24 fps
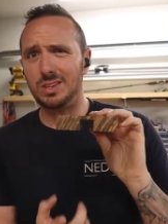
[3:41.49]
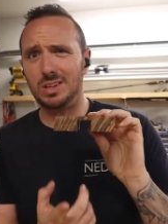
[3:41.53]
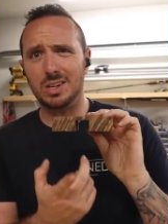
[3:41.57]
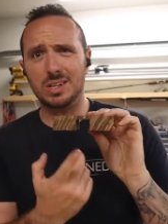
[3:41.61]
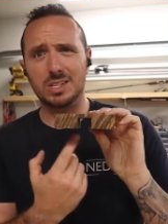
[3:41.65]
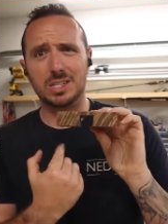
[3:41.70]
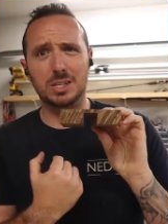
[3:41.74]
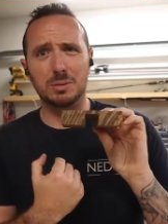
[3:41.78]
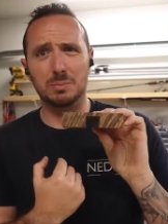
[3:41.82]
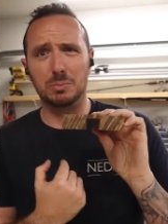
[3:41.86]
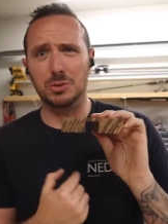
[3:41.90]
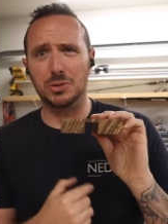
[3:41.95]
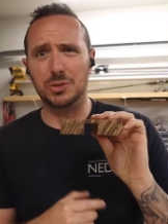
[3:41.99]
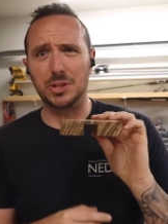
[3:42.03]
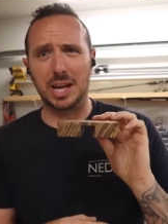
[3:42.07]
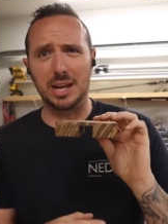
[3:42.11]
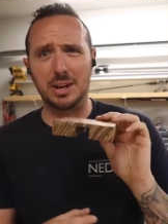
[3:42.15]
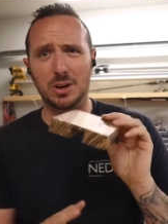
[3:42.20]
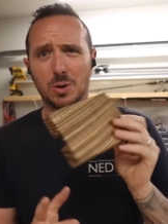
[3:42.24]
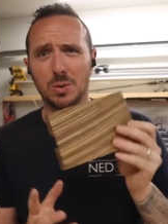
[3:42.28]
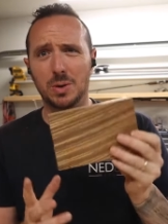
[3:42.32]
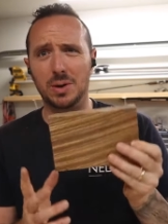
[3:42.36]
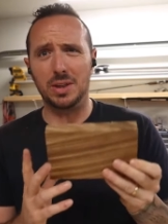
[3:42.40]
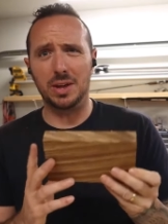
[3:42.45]
simple
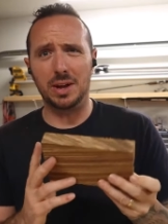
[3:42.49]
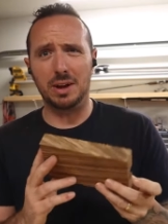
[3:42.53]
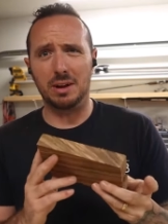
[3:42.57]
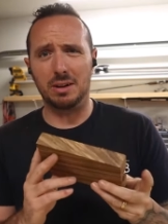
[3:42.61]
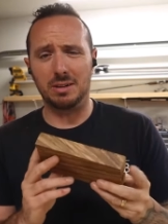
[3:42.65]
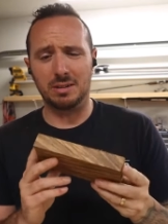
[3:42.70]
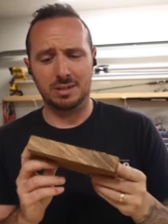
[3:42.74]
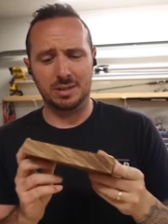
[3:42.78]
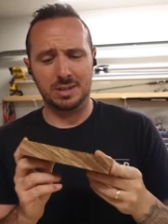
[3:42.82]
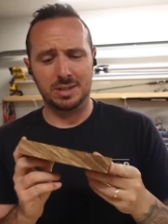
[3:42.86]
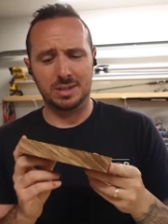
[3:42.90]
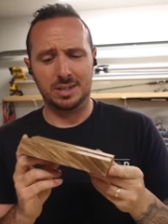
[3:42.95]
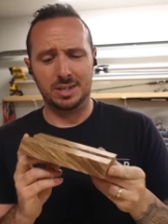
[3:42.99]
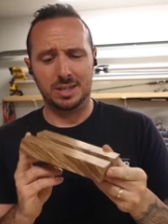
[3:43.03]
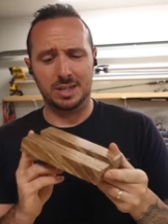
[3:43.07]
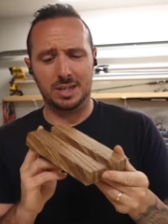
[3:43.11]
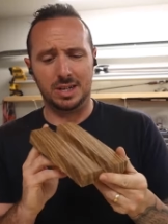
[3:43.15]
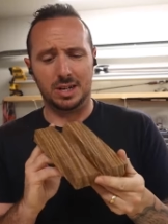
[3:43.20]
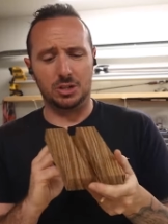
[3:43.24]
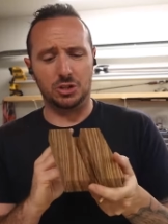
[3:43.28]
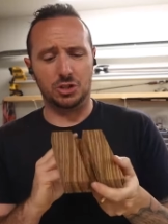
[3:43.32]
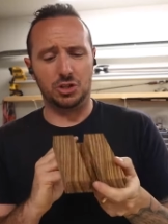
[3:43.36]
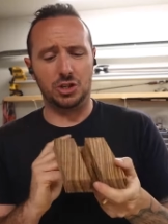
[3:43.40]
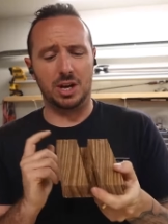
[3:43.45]
dado in there.
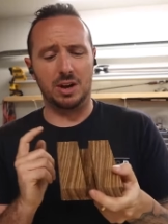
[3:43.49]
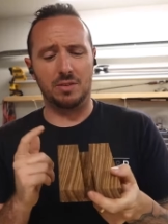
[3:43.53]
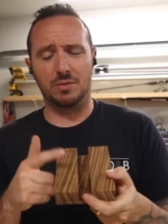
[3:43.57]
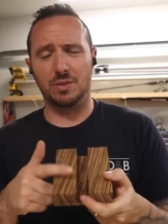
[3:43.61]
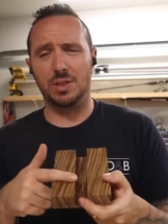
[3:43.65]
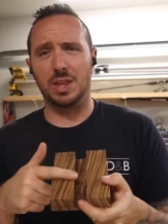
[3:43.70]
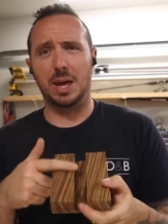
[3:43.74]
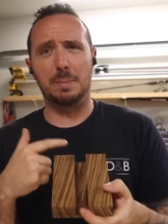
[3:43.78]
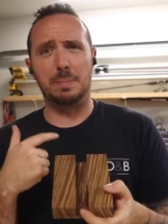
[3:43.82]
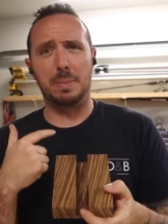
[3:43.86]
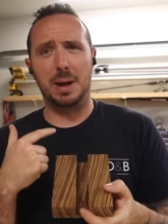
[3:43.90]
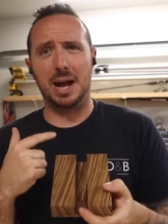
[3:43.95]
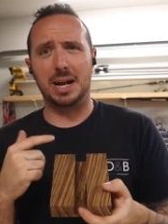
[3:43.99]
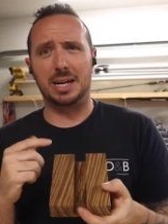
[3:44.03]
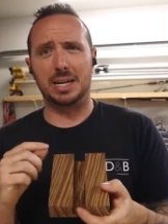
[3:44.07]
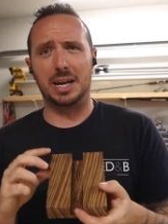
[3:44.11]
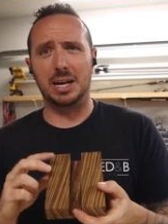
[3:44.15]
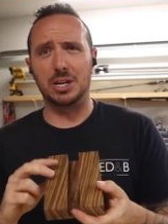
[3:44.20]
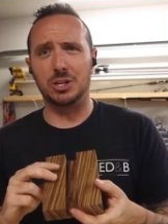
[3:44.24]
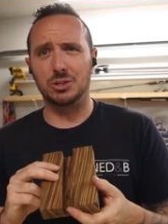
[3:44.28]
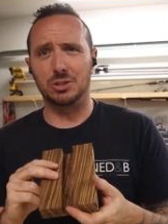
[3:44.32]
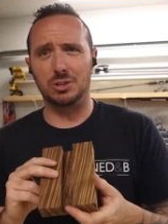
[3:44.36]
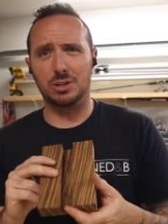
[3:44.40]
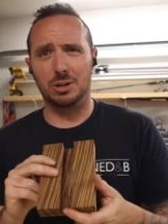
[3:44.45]
I'll chamfer that back
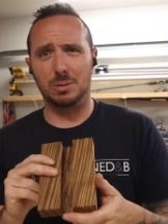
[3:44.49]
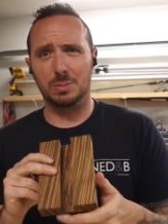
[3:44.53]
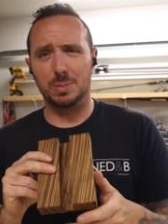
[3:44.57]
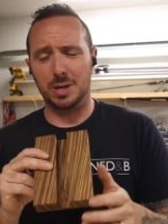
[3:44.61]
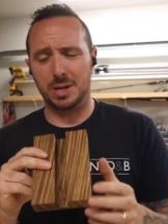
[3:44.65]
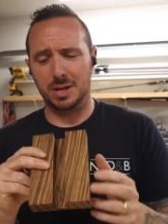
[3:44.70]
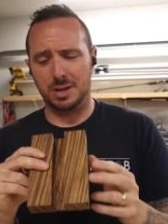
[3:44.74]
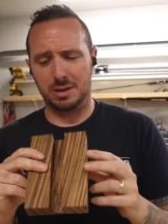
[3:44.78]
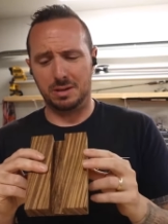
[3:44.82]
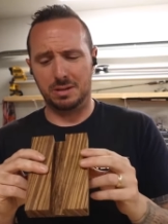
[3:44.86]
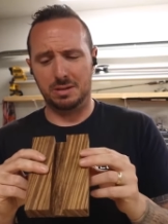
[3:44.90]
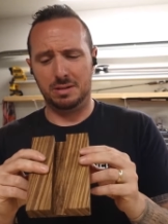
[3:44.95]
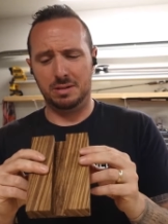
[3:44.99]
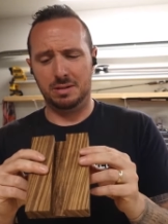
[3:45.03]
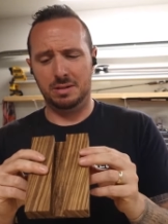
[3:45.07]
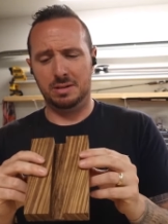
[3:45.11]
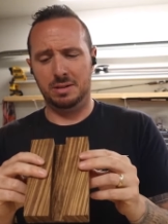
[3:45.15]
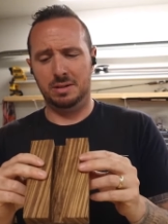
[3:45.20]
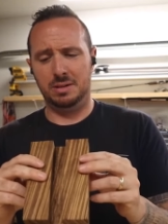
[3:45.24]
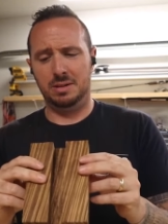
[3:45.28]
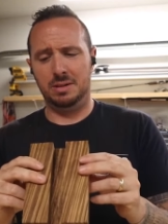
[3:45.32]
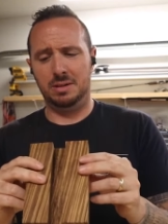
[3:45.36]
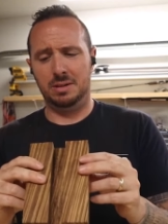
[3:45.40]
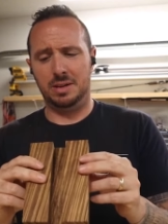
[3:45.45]
edge a little bit,
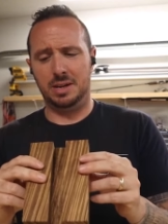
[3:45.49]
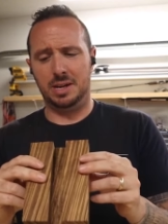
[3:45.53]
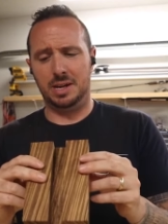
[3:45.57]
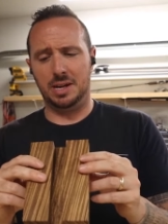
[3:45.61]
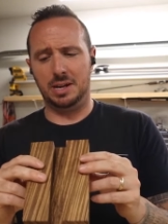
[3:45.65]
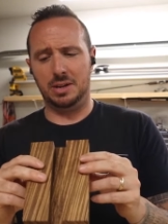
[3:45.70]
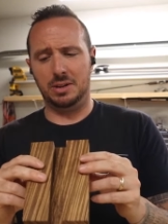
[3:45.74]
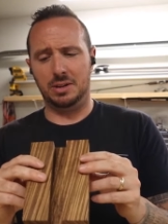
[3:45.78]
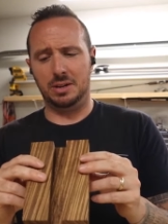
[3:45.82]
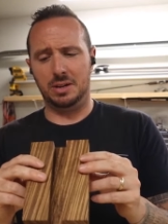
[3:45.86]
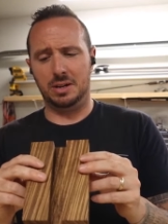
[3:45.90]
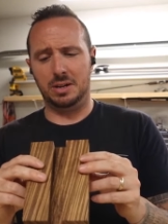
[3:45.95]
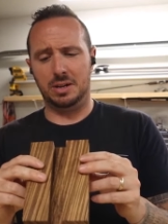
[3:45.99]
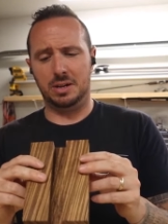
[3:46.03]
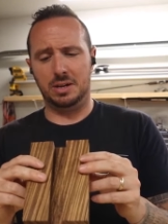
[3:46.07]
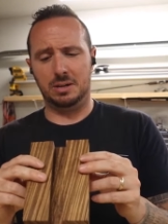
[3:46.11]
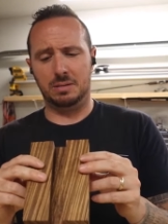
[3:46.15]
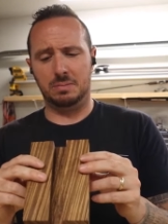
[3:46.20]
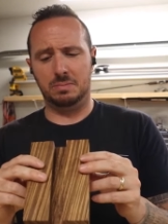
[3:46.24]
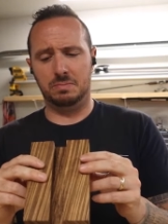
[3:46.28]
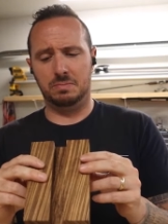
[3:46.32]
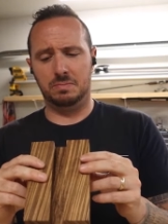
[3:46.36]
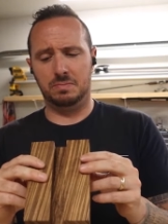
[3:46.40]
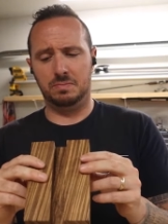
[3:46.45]
and
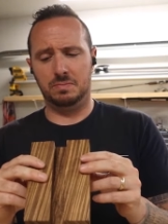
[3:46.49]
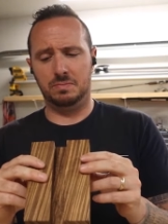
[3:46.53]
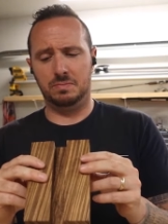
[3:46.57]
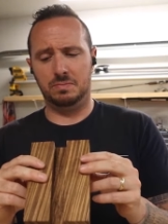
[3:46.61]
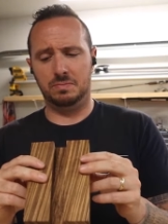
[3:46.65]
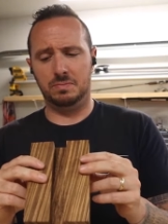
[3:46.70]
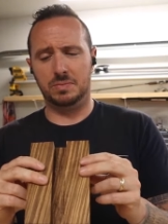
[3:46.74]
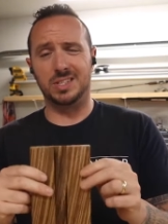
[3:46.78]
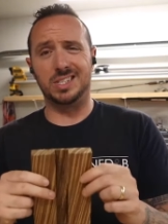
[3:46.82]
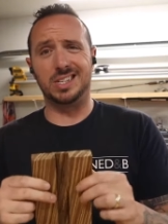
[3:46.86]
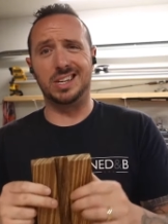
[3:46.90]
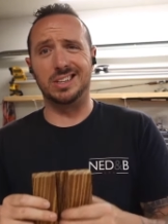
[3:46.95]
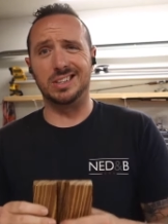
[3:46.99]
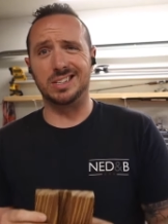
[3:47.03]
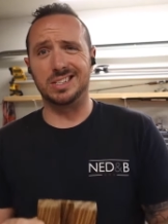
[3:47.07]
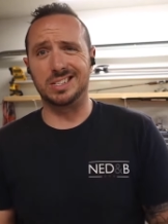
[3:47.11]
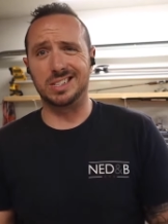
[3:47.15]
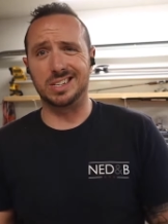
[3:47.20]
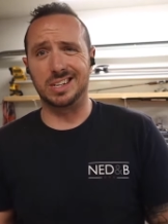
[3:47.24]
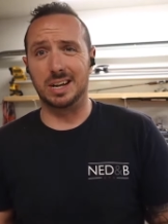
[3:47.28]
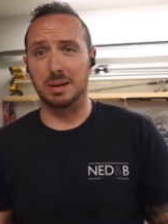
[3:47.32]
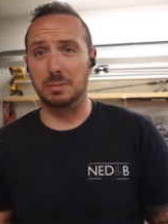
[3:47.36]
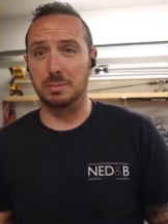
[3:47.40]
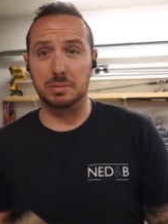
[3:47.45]
stand this
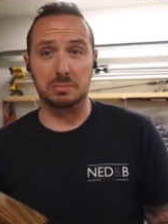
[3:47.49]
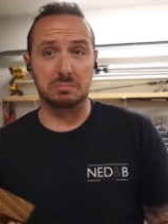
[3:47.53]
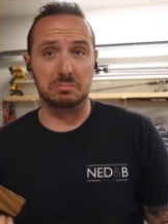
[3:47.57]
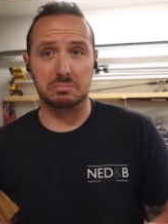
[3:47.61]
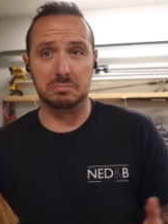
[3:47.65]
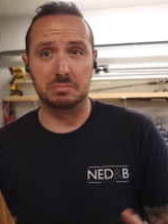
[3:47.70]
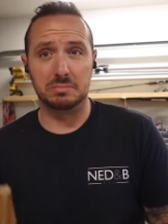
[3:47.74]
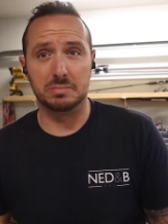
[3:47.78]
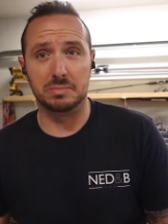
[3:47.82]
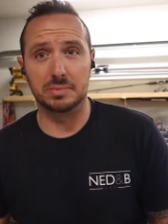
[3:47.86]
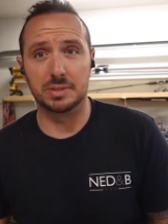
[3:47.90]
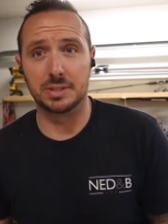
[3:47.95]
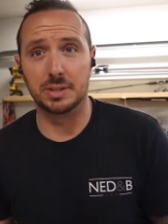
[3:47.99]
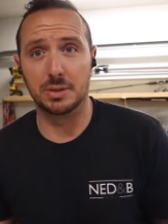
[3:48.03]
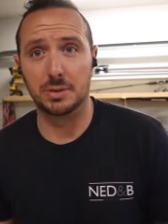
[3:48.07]
thing up, see